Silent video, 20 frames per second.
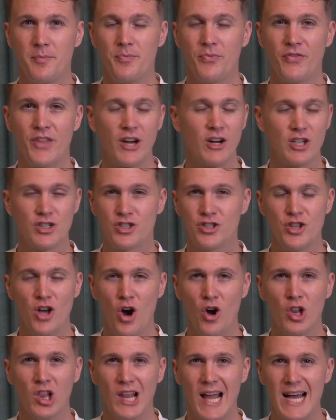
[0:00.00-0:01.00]
There is
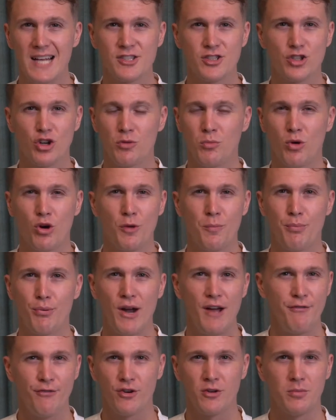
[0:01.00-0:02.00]
no less or more
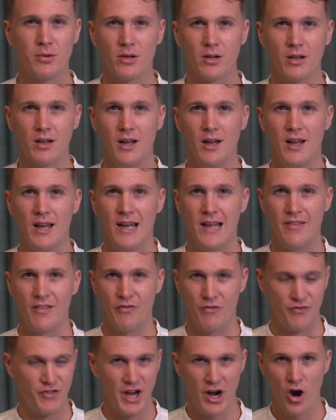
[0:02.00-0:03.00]
preferable.
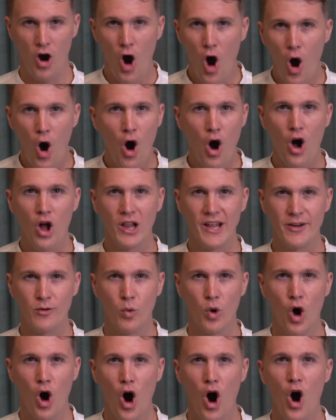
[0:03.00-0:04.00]
They're all and
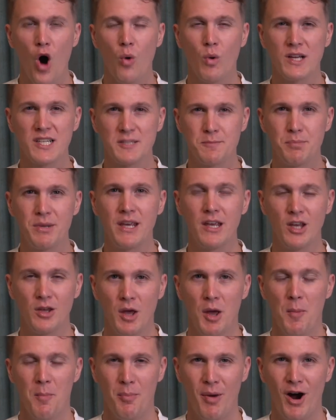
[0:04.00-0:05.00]
will always
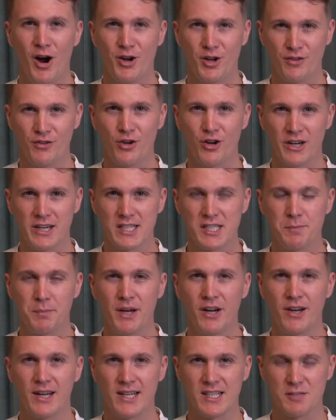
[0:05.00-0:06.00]
be part of your
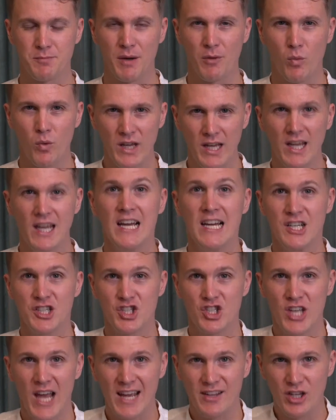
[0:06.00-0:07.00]
experience, but we
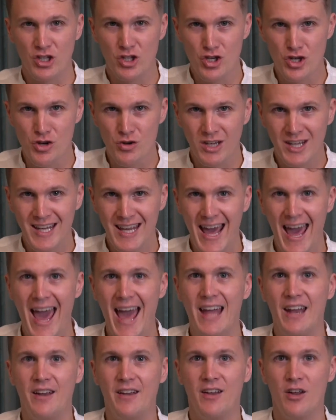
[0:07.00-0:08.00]
say that you
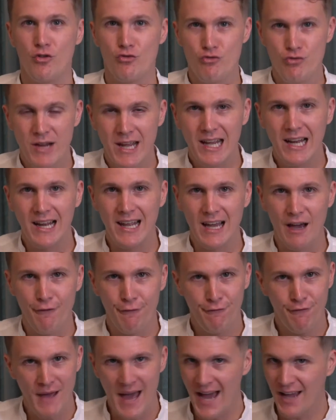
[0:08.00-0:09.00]
can really
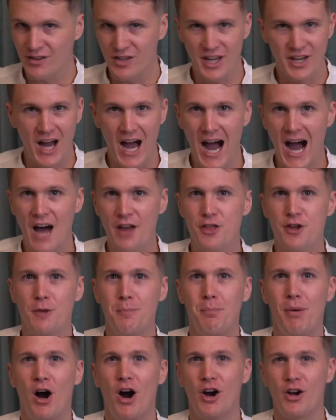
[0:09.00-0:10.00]
affect that other
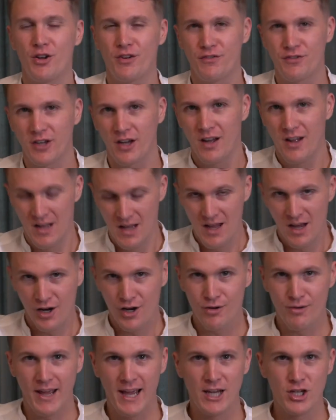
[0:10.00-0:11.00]
part of the
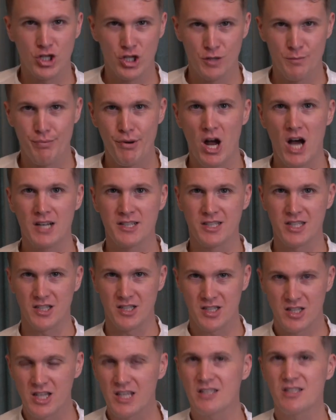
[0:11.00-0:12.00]
creation
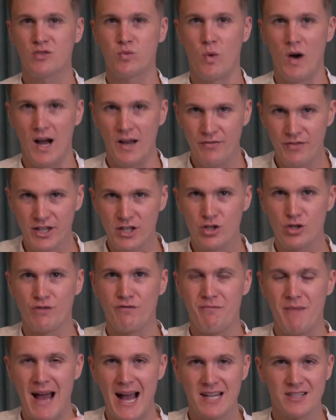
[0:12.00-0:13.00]
process. This one that you
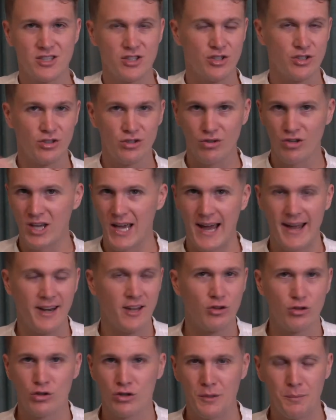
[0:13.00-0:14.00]
master to get
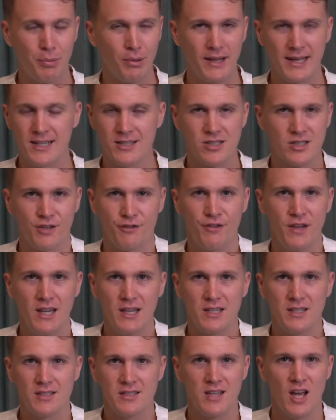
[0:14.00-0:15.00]
into the place of
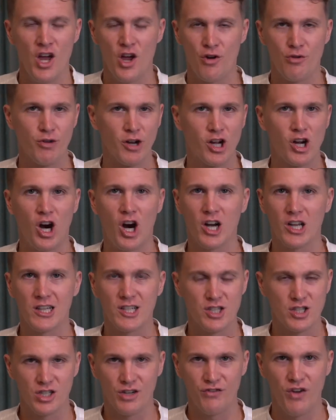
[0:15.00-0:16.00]
ease,
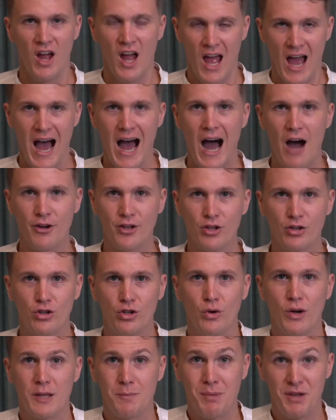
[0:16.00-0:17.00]
regardless of how you
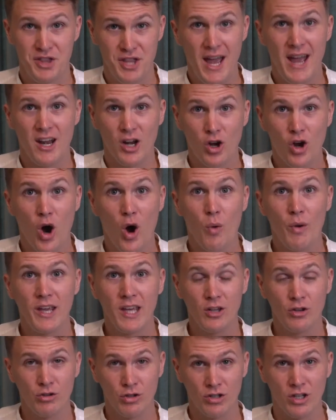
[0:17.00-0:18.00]
do it, but then going
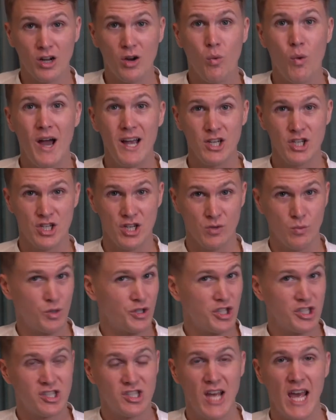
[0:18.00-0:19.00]
into the question with
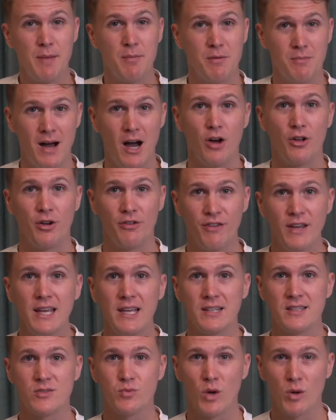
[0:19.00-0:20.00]
the same amount of
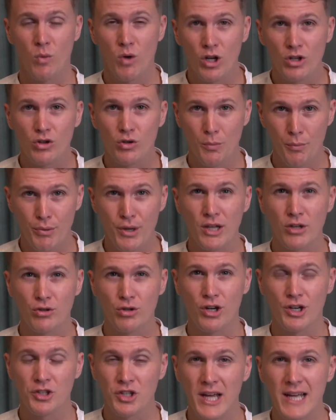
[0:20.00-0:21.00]
ease, we want to bring to
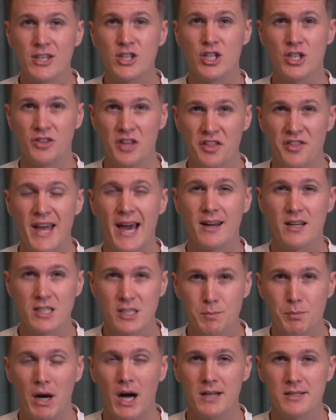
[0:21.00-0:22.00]
your attention that that is
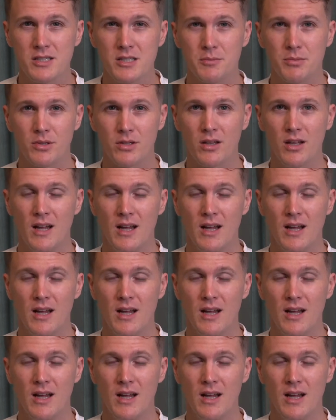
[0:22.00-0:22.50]
possible